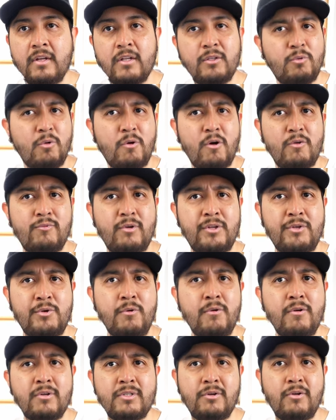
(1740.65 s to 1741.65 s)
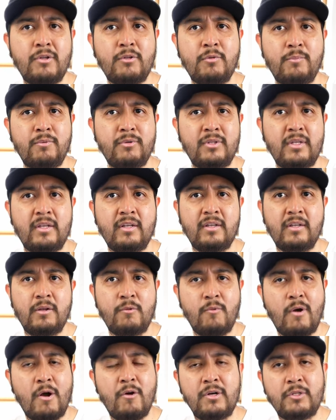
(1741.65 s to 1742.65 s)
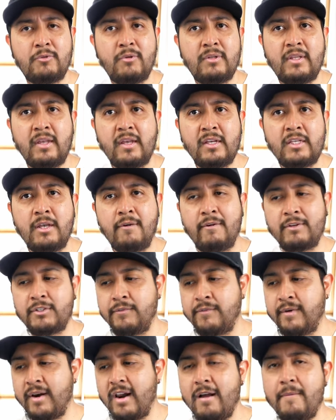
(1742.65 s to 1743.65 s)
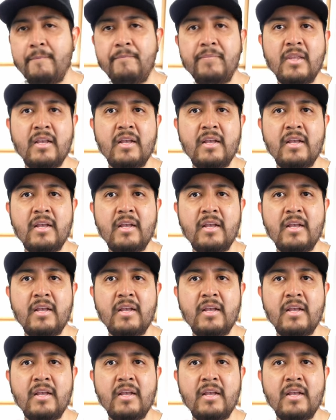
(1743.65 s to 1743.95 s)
200 euros in order to put the 128 gigabytes of RAM.